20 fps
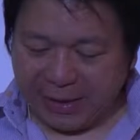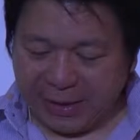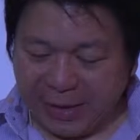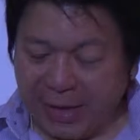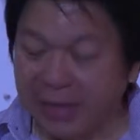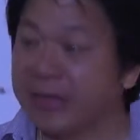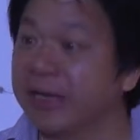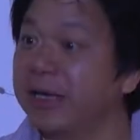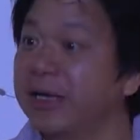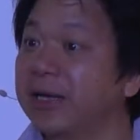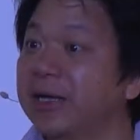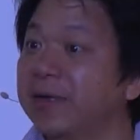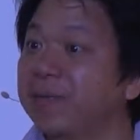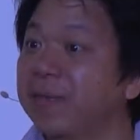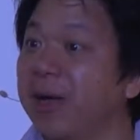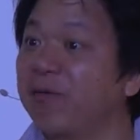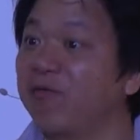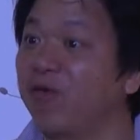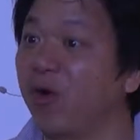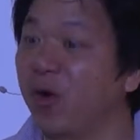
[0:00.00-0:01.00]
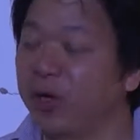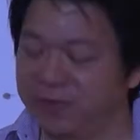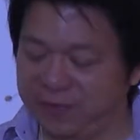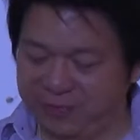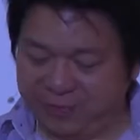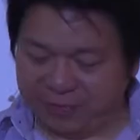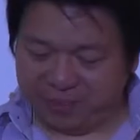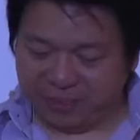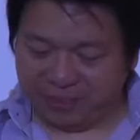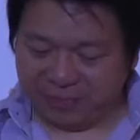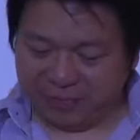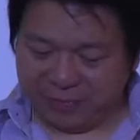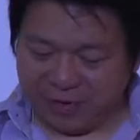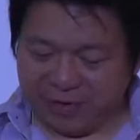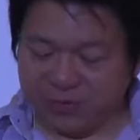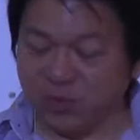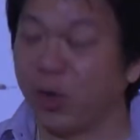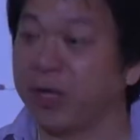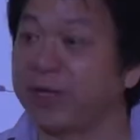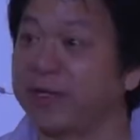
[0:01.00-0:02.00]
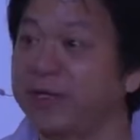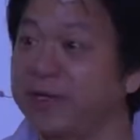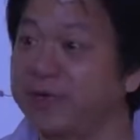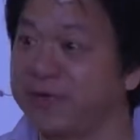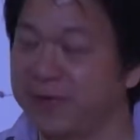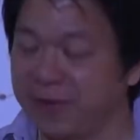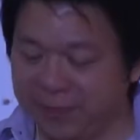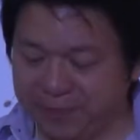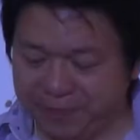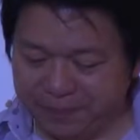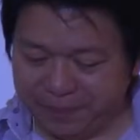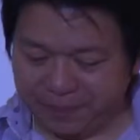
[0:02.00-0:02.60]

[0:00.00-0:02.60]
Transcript: And he heard my voice. That's what he said.